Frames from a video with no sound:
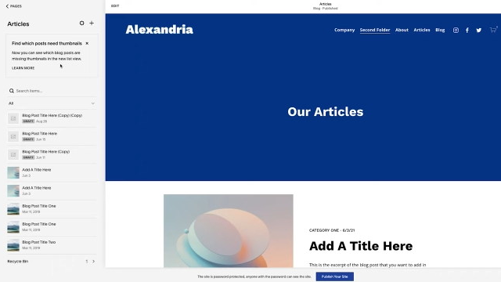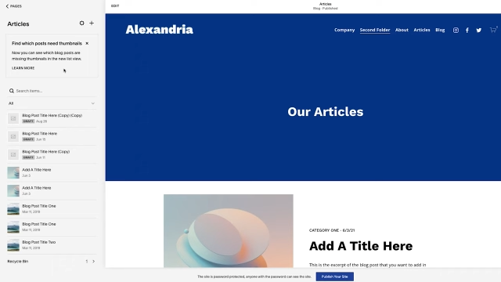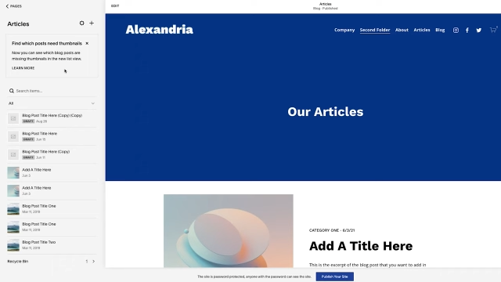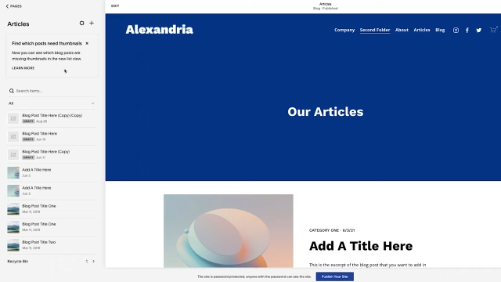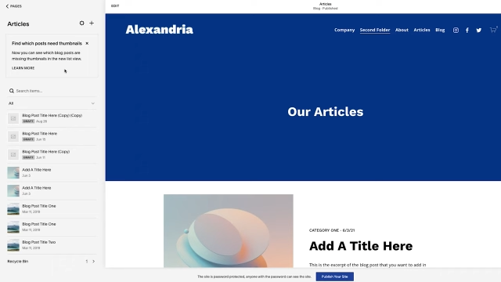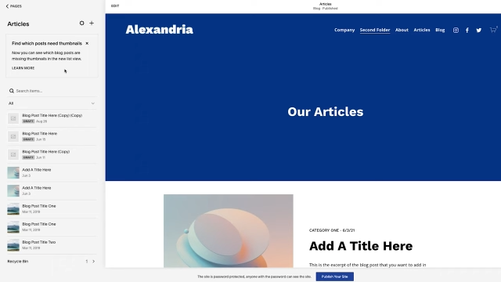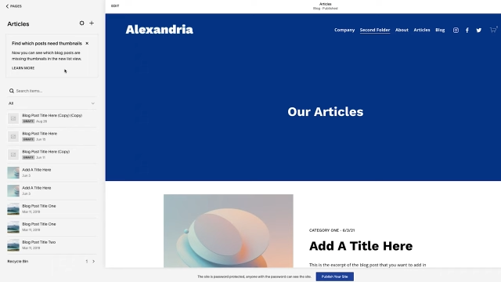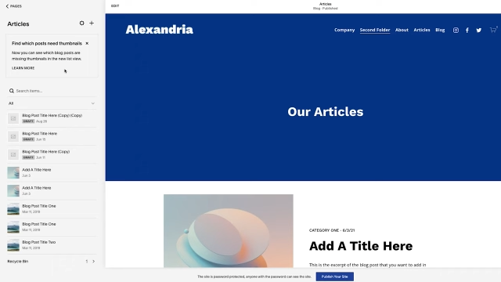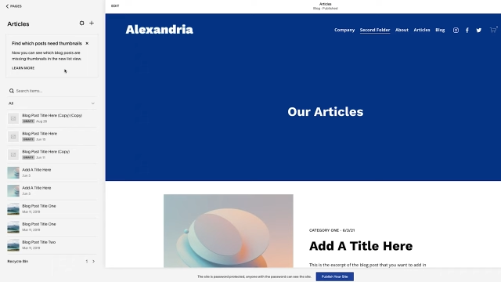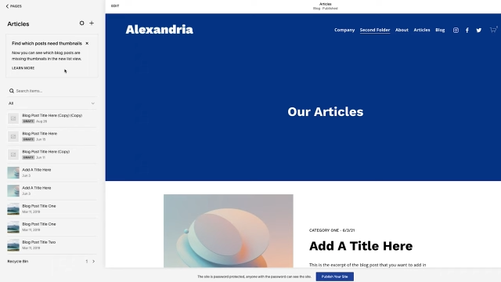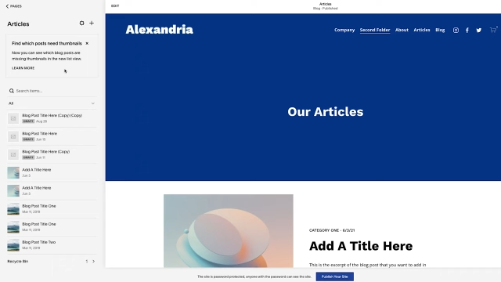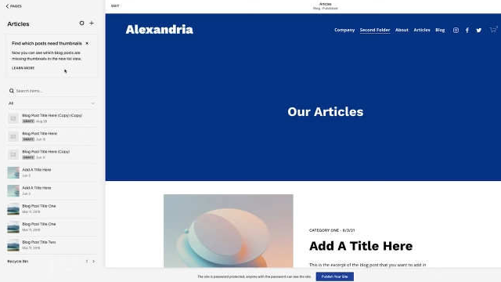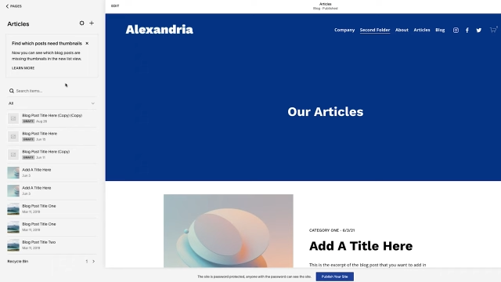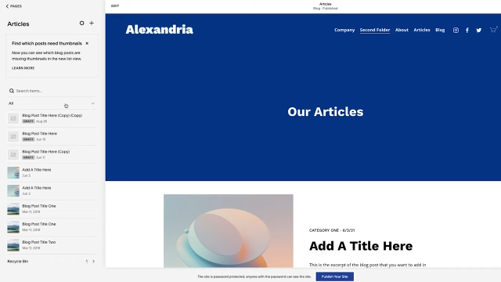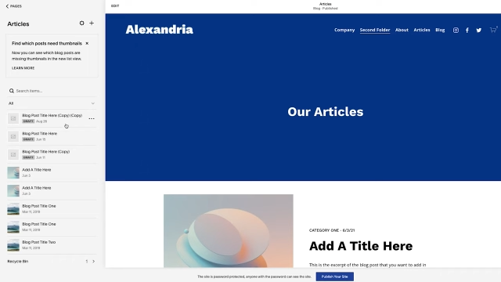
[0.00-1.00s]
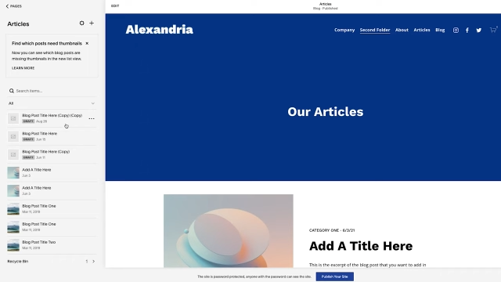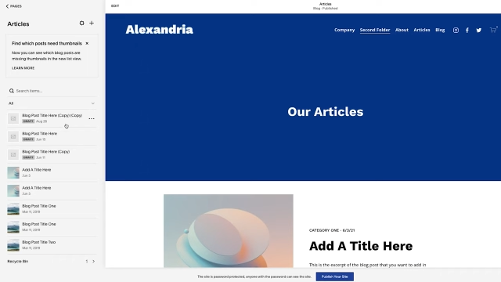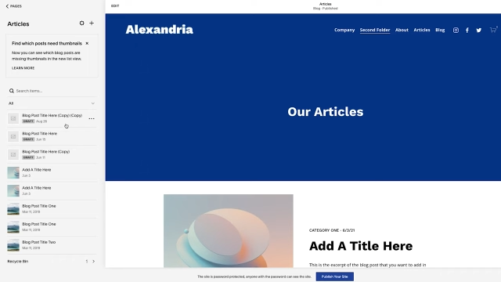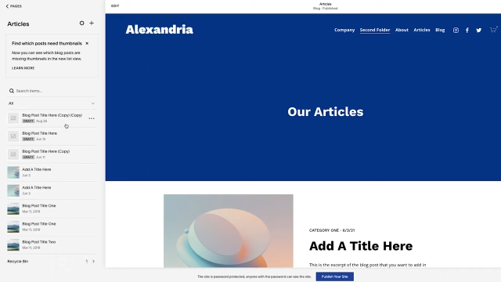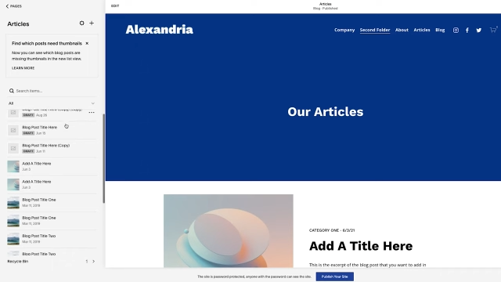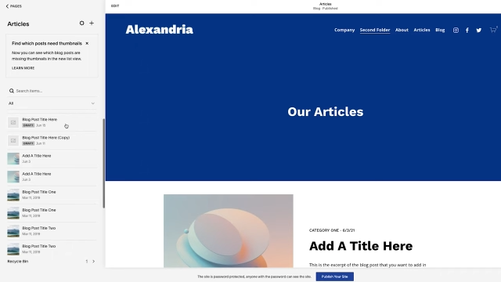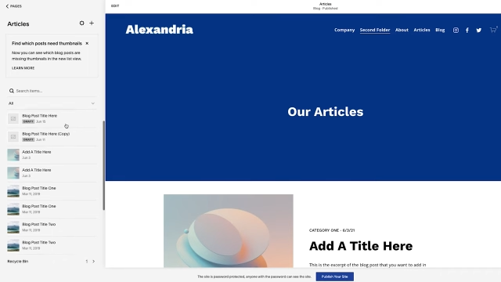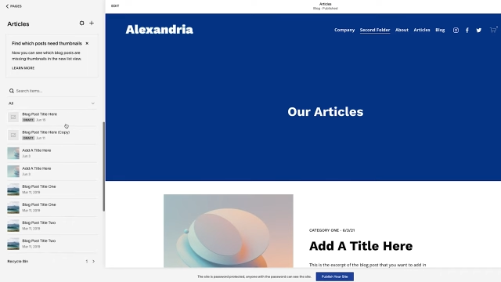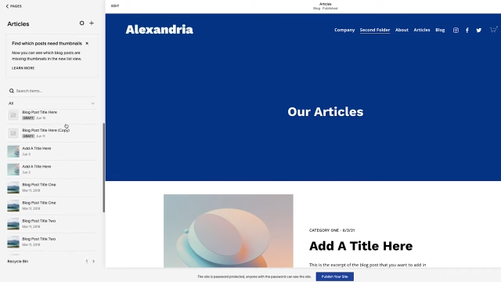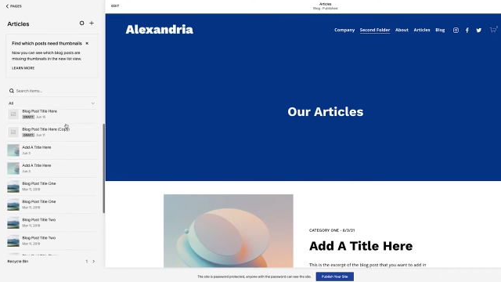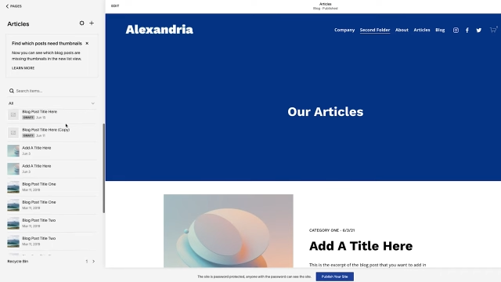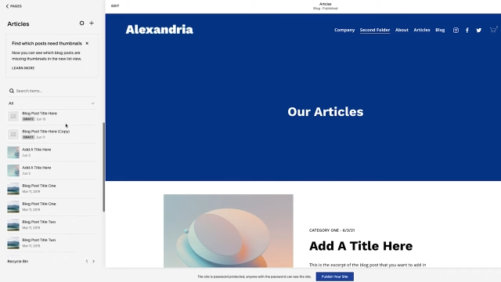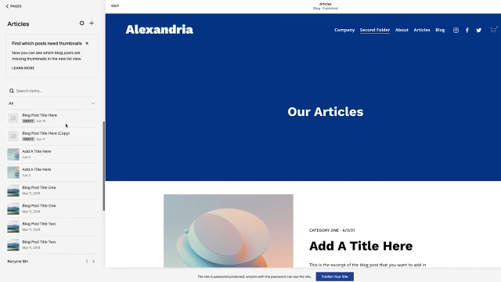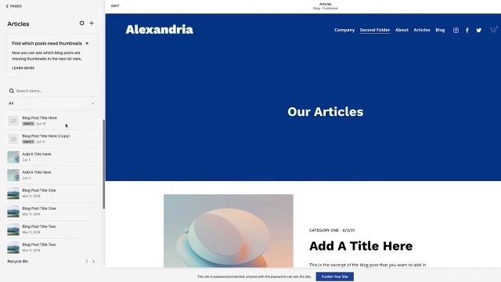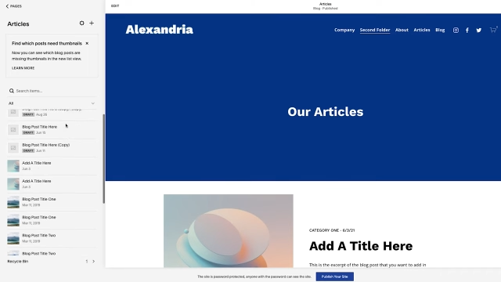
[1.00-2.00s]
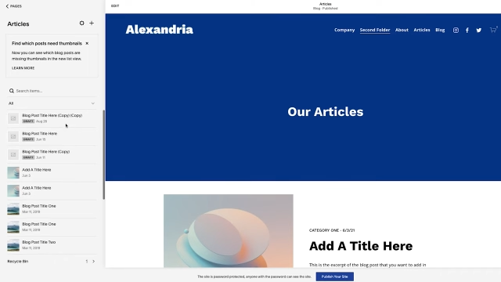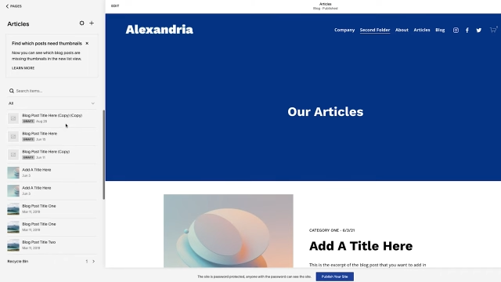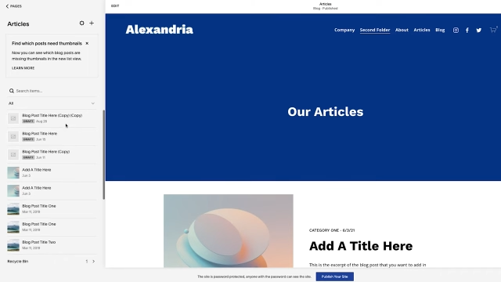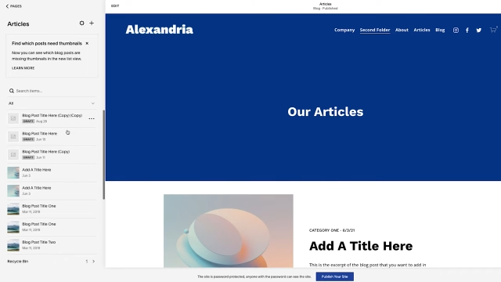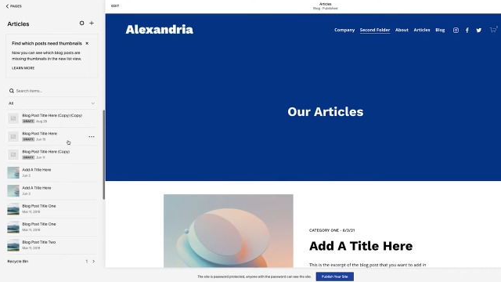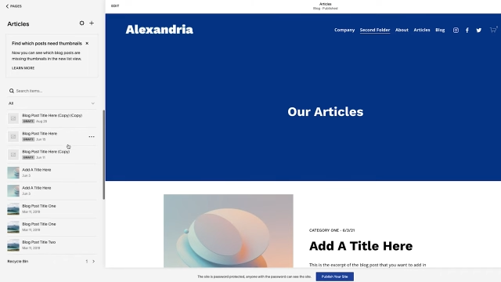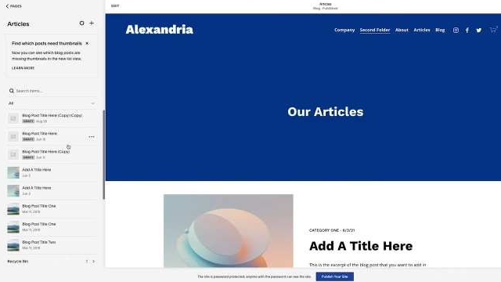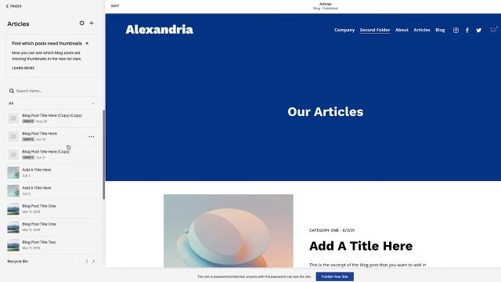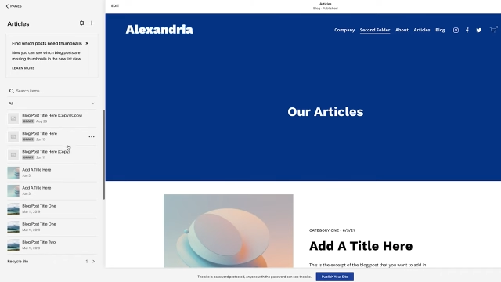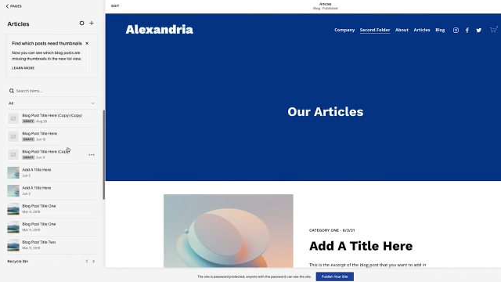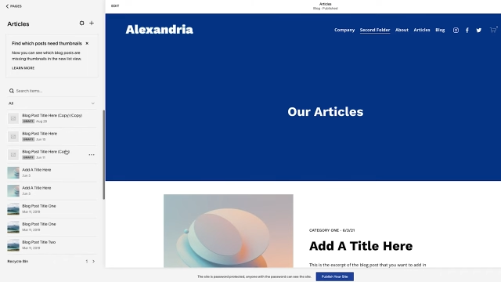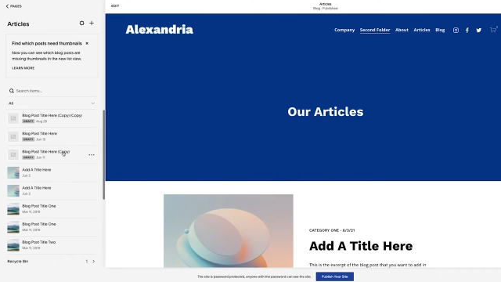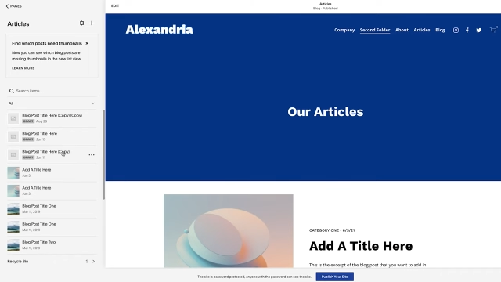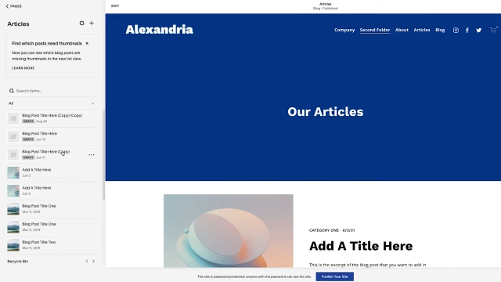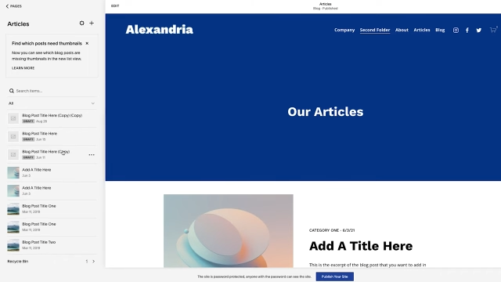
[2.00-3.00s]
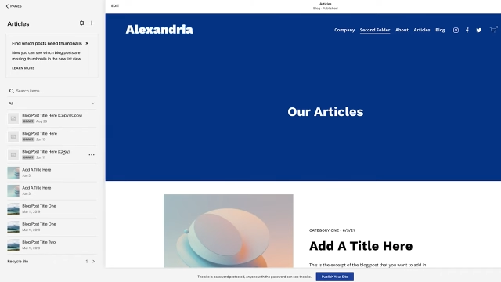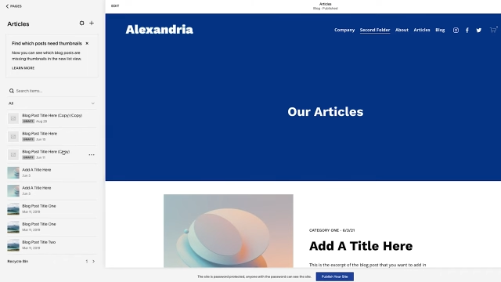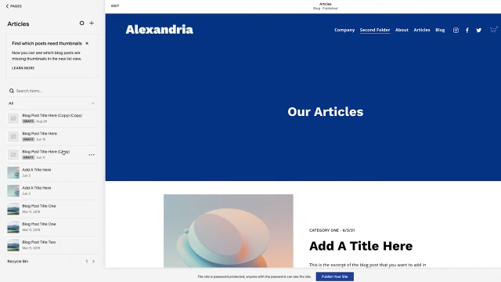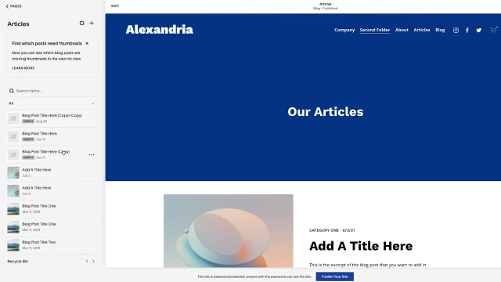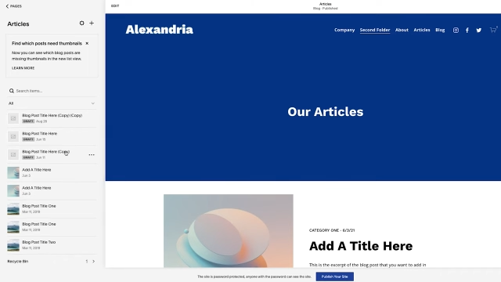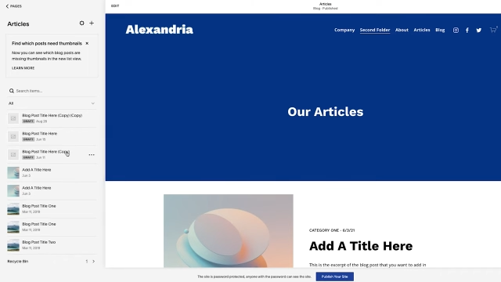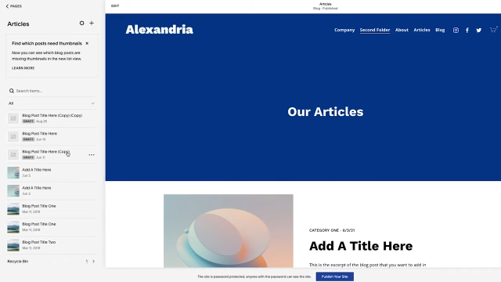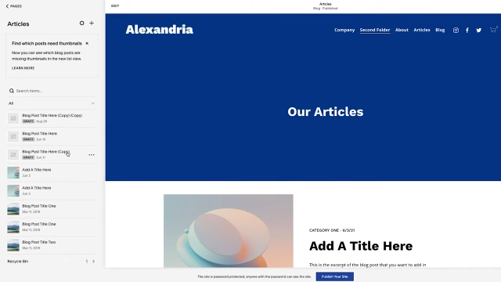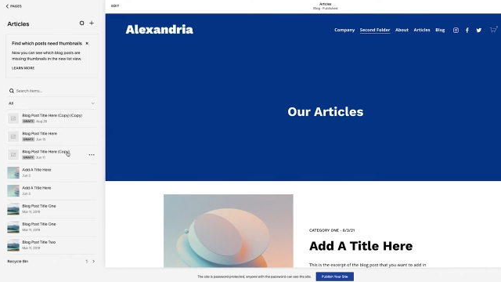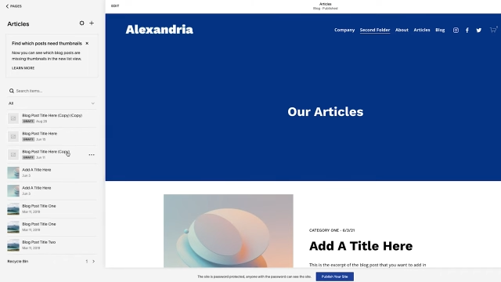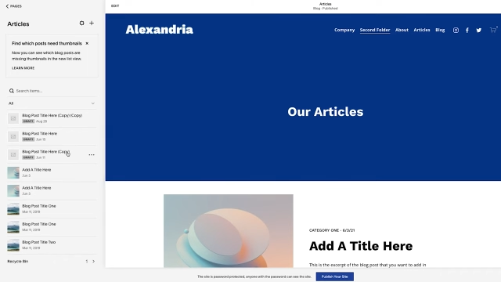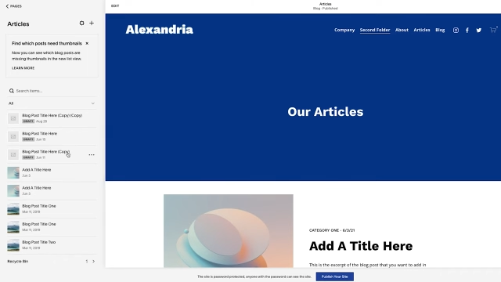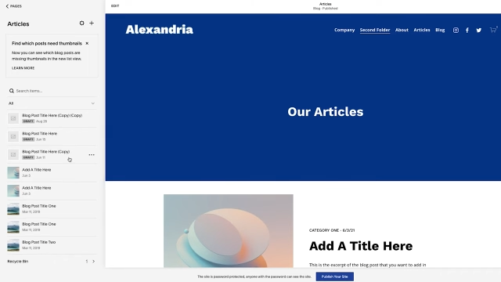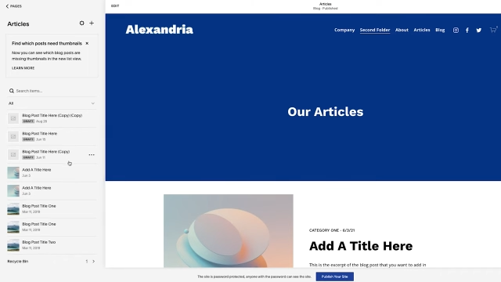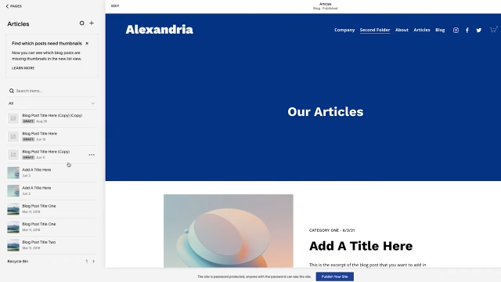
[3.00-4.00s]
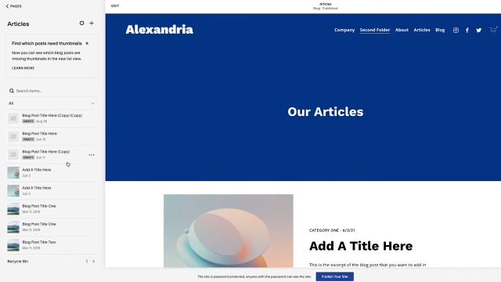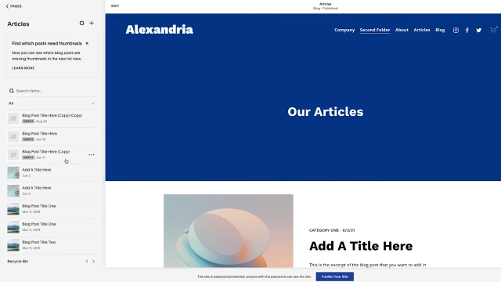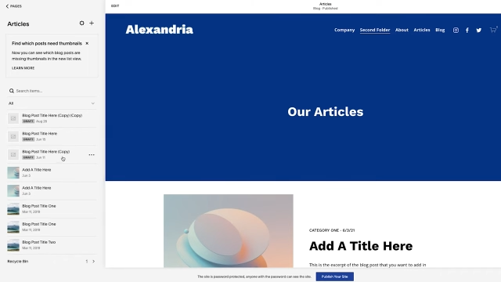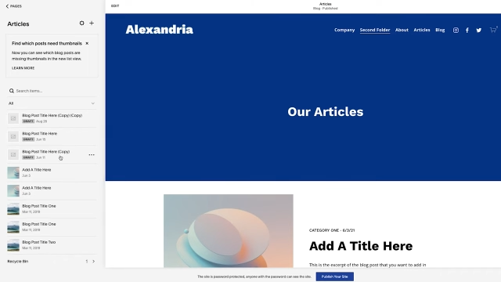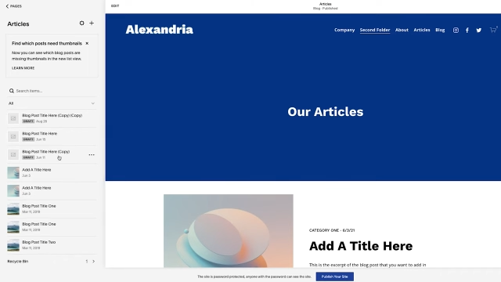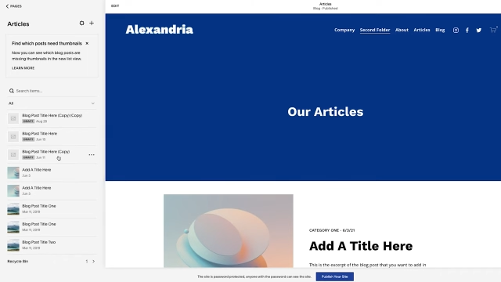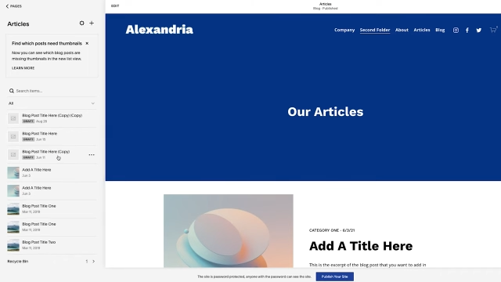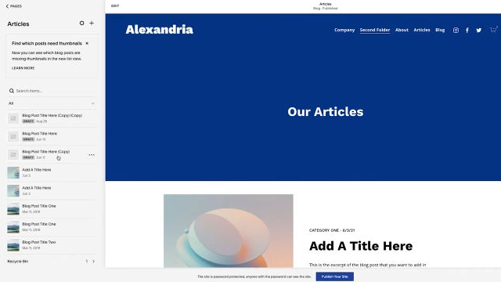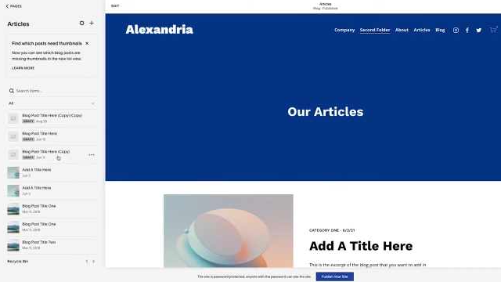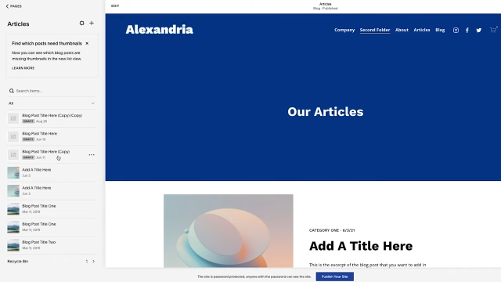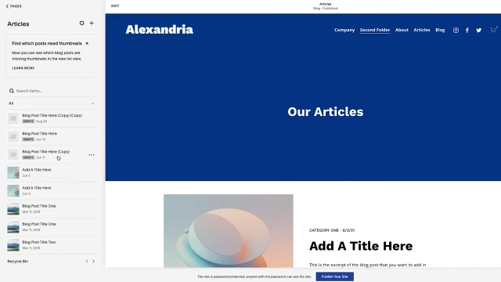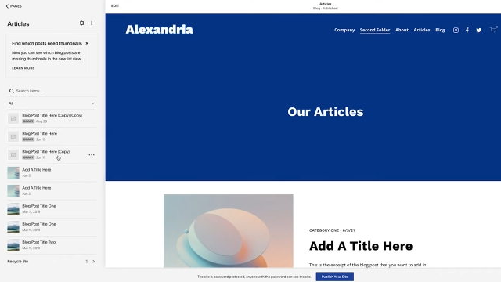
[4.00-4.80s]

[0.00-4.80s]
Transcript: Nobody's mouth can be seen.